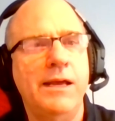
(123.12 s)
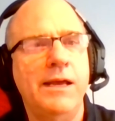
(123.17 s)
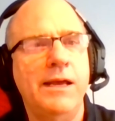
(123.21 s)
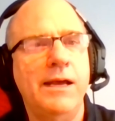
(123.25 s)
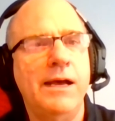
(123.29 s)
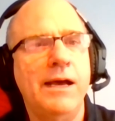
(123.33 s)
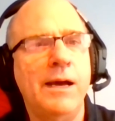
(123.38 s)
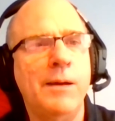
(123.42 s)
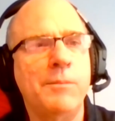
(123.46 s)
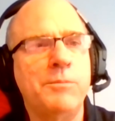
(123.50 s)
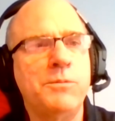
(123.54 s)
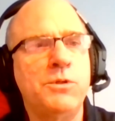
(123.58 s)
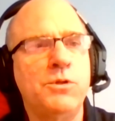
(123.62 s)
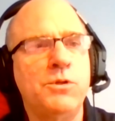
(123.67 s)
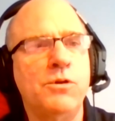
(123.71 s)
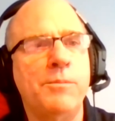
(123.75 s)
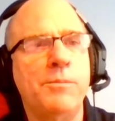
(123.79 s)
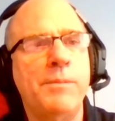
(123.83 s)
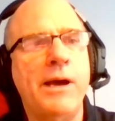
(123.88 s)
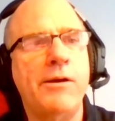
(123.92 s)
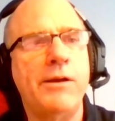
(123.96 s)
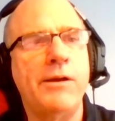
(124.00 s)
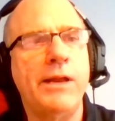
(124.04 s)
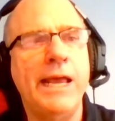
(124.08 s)
up to
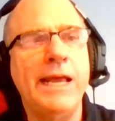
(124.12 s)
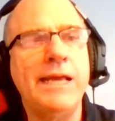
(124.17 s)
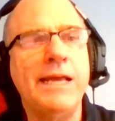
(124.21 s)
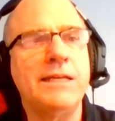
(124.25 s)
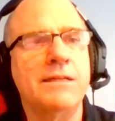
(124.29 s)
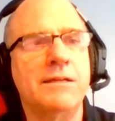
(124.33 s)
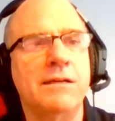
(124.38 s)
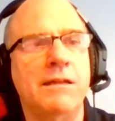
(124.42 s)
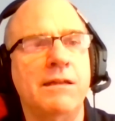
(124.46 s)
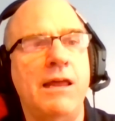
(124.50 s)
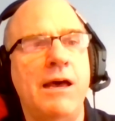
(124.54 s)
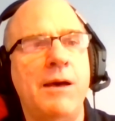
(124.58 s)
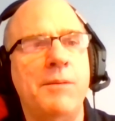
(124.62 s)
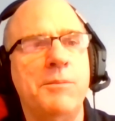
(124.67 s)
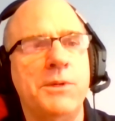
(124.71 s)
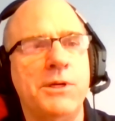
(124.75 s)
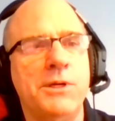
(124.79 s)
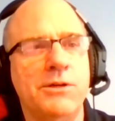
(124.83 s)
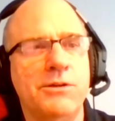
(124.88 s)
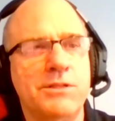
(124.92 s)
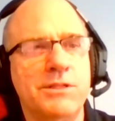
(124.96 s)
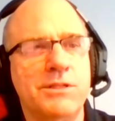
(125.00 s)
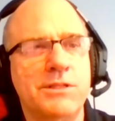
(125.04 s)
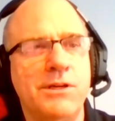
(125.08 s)
about 8
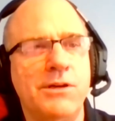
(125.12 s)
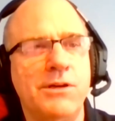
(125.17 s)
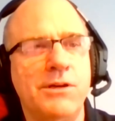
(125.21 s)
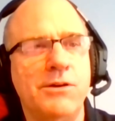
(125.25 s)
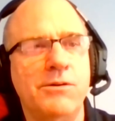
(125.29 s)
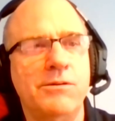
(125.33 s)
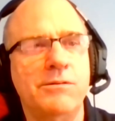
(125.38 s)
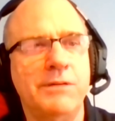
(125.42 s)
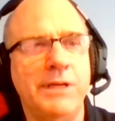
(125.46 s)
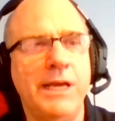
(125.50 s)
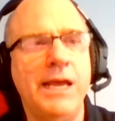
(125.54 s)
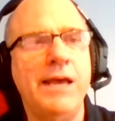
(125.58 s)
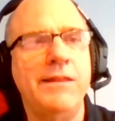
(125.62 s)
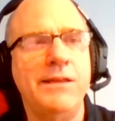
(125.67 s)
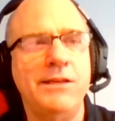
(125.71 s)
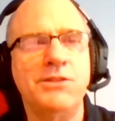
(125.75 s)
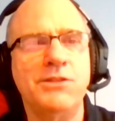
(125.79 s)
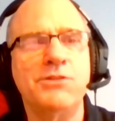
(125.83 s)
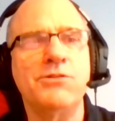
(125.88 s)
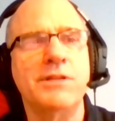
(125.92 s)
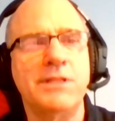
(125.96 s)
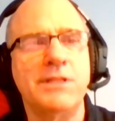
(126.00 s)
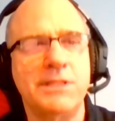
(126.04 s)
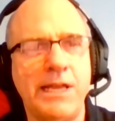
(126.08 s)
kilometers. So yeah,
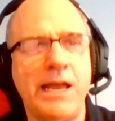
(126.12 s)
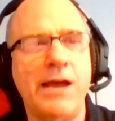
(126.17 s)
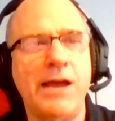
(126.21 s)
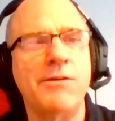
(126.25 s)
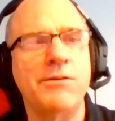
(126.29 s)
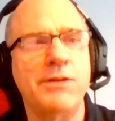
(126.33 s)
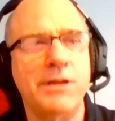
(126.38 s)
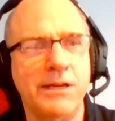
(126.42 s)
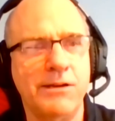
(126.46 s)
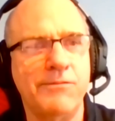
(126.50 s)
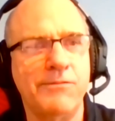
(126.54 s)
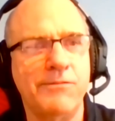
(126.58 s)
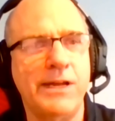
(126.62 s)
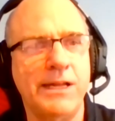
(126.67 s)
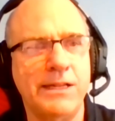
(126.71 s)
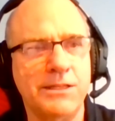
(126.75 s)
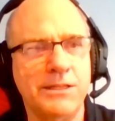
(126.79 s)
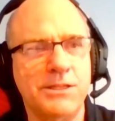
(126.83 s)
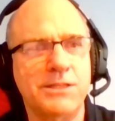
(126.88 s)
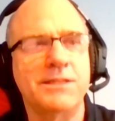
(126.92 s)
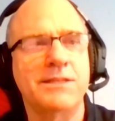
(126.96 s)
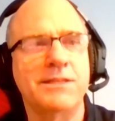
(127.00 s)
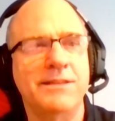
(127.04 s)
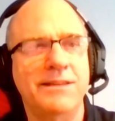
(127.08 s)
these are astounding
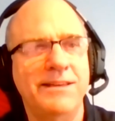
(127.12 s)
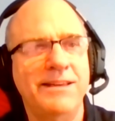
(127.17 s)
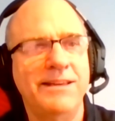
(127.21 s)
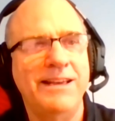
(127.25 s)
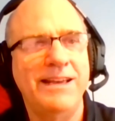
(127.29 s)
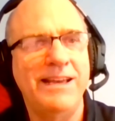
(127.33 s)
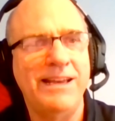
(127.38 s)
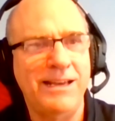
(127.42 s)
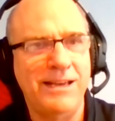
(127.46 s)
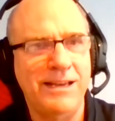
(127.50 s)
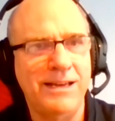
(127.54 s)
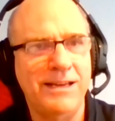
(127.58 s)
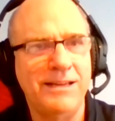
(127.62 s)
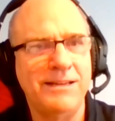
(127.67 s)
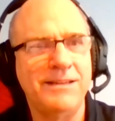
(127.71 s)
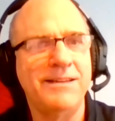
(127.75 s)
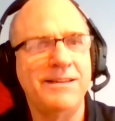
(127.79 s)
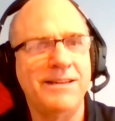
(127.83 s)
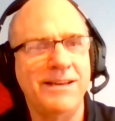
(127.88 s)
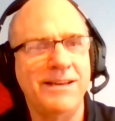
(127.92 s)
events. And